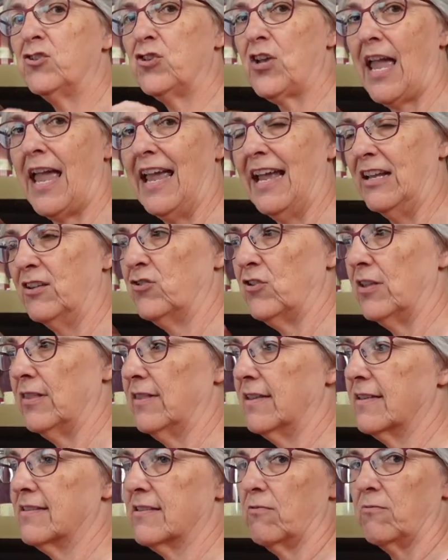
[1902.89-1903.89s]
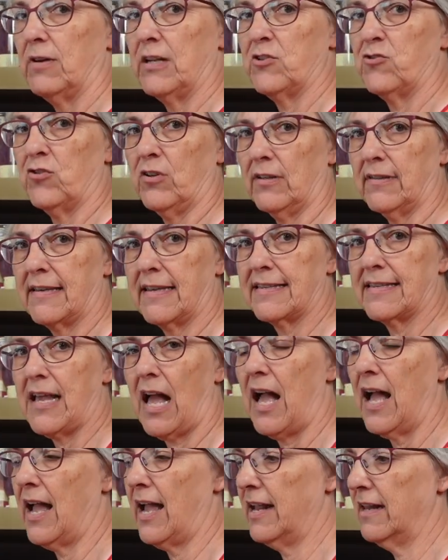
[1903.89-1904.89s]
change in this original
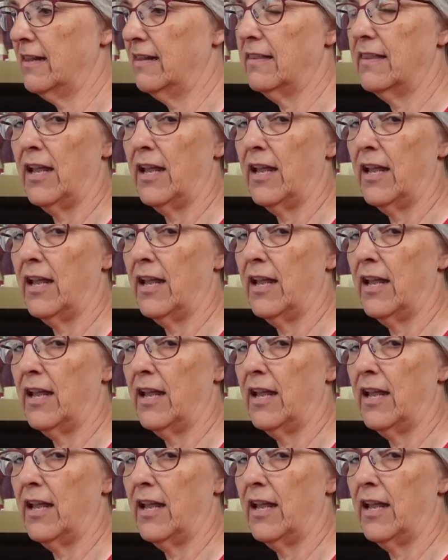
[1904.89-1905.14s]
design,